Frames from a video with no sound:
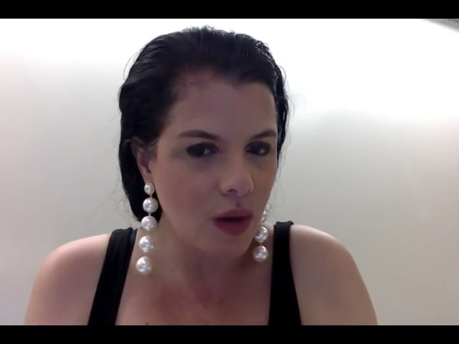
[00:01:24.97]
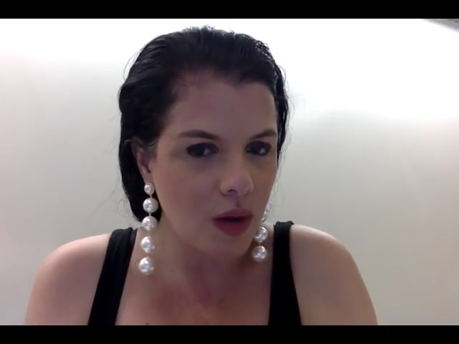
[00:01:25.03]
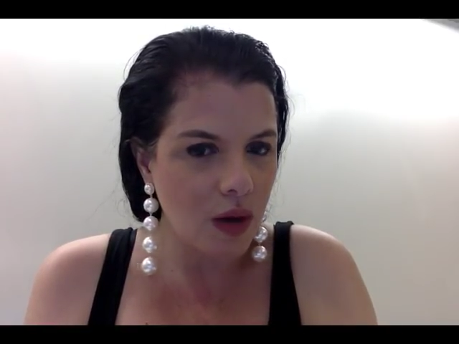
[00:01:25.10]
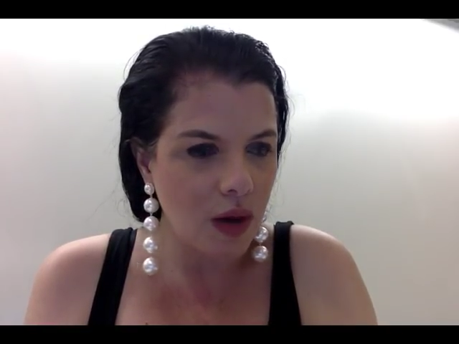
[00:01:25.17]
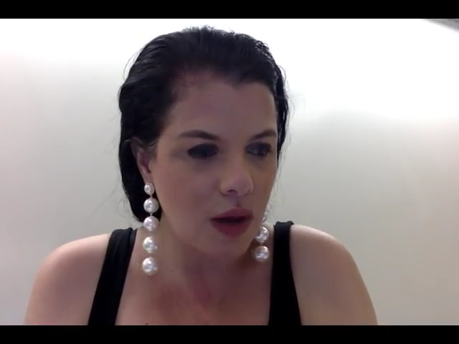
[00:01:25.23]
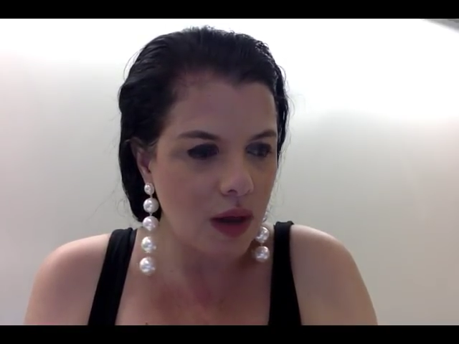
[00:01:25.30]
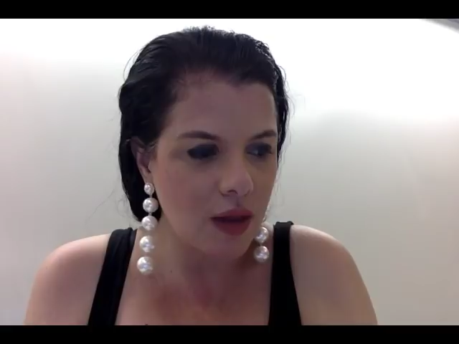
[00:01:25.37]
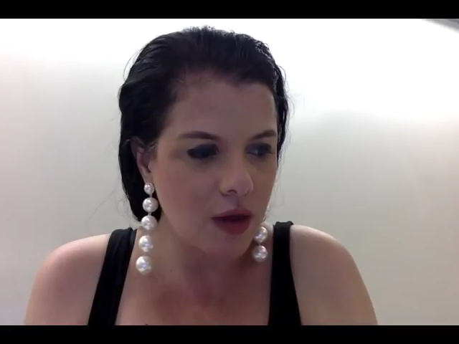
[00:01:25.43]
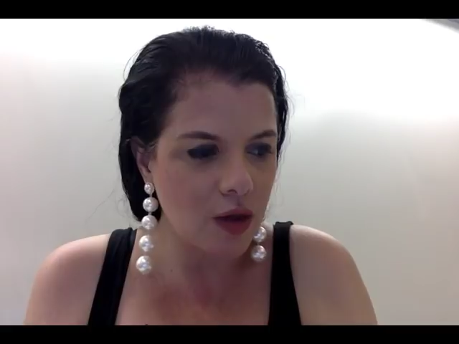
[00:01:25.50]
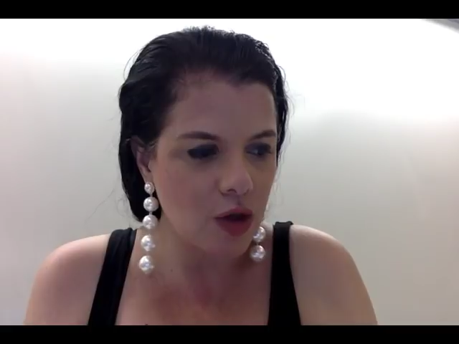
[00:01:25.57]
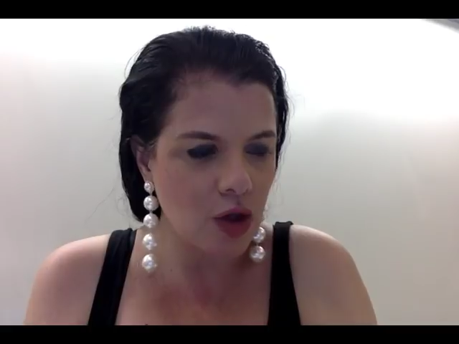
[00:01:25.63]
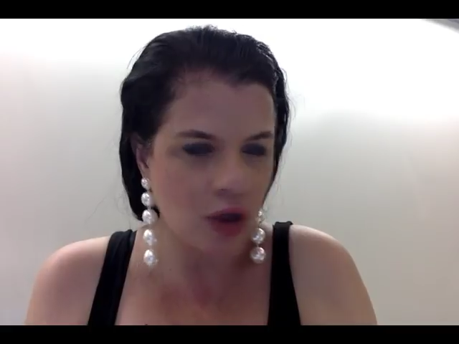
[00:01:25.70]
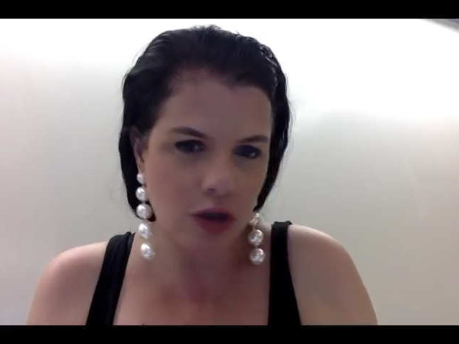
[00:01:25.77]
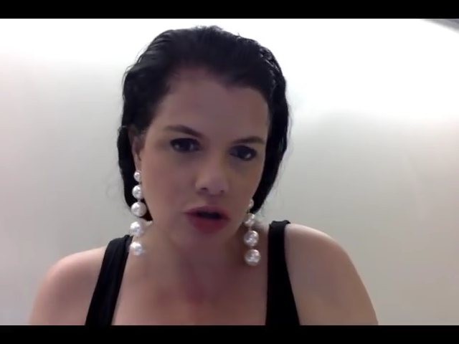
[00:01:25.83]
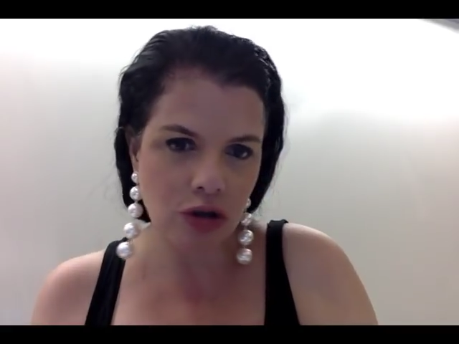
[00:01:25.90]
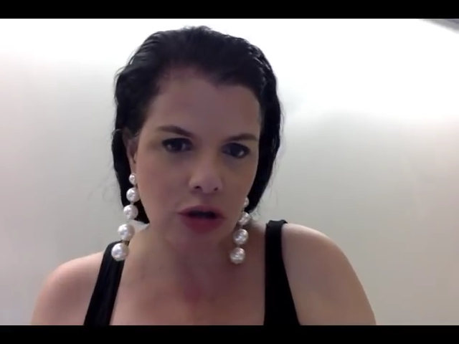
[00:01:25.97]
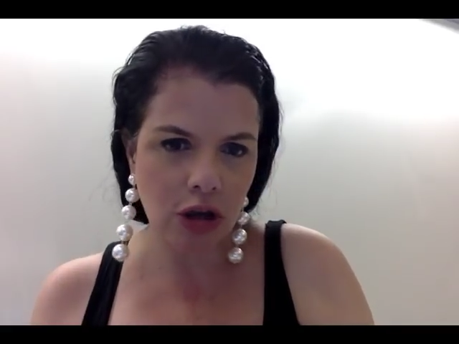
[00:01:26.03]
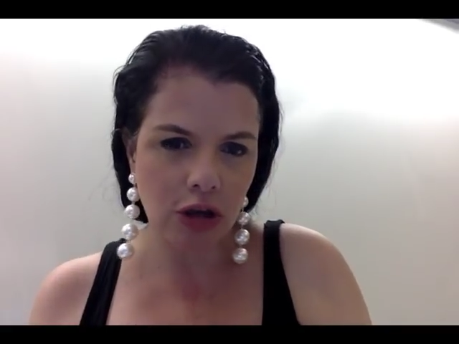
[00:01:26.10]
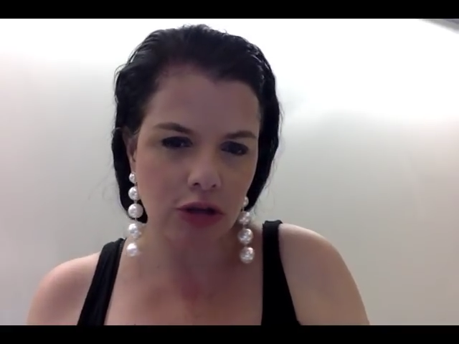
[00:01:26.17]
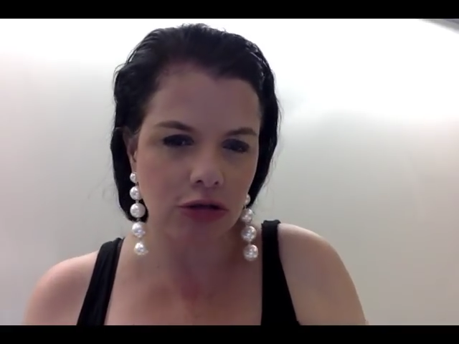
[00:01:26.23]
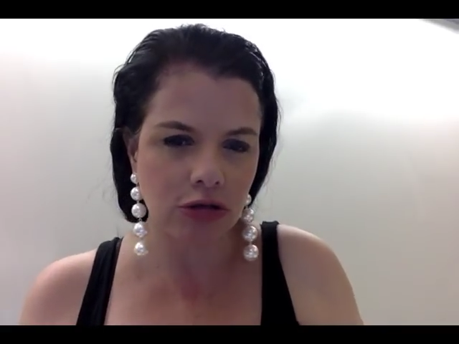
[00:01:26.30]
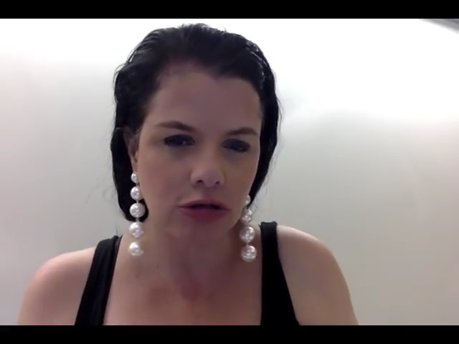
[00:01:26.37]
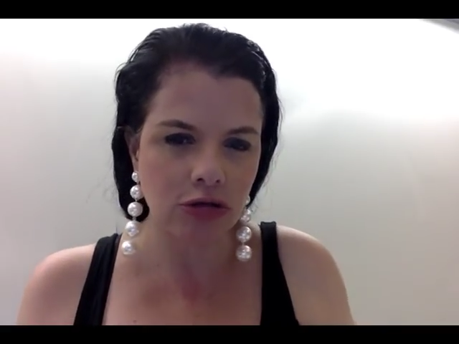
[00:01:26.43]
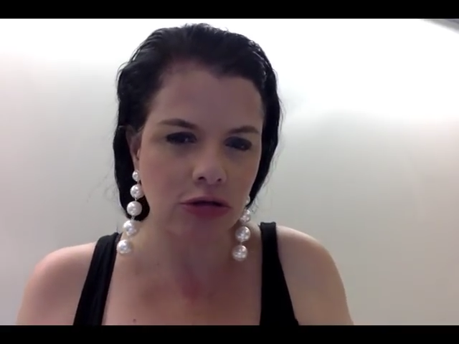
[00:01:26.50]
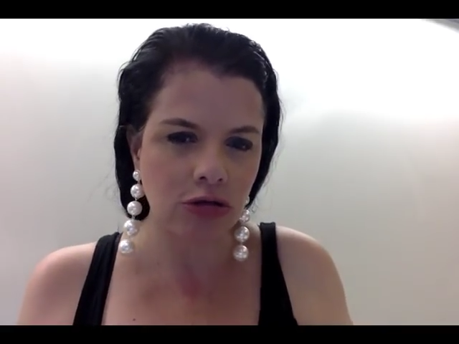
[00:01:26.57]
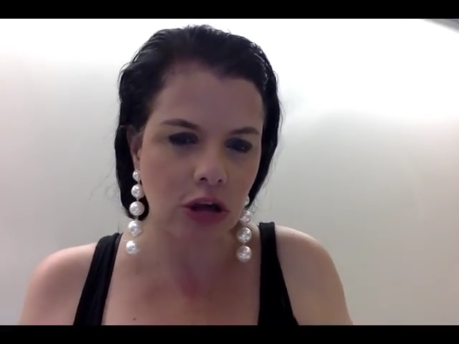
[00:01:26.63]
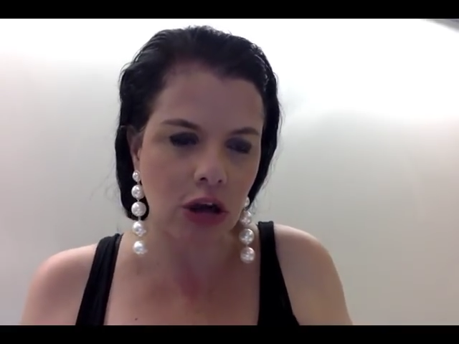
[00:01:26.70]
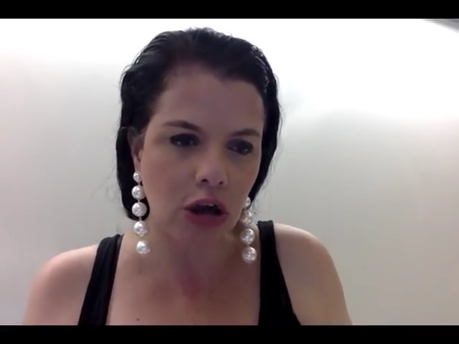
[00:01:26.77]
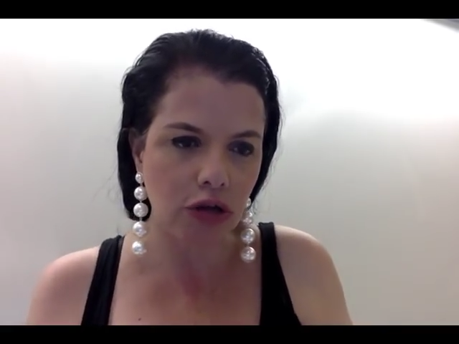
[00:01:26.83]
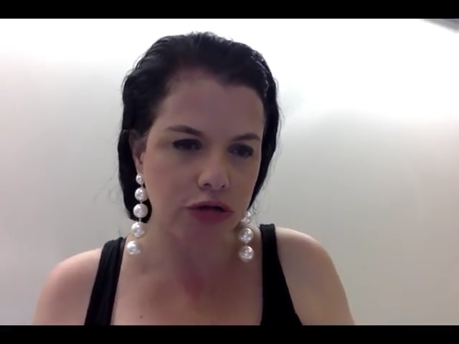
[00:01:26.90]
And there she's like
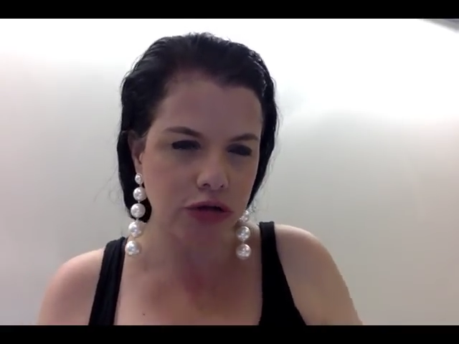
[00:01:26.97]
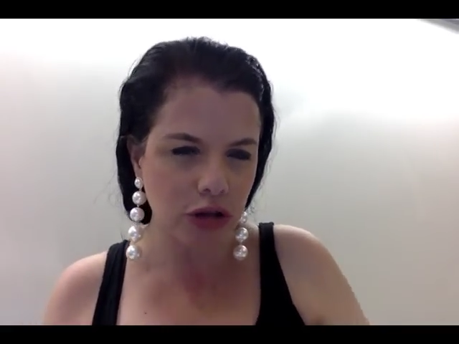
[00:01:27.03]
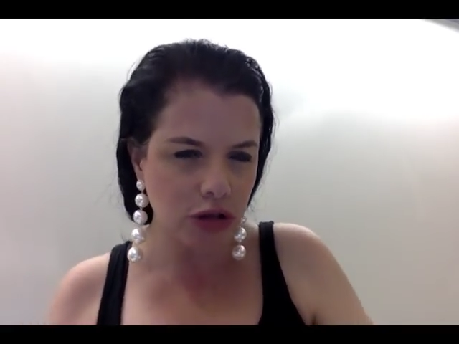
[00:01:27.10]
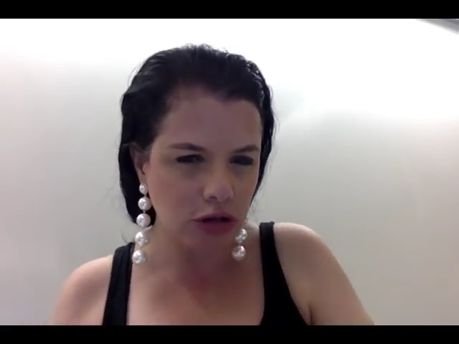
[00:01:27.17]
an office.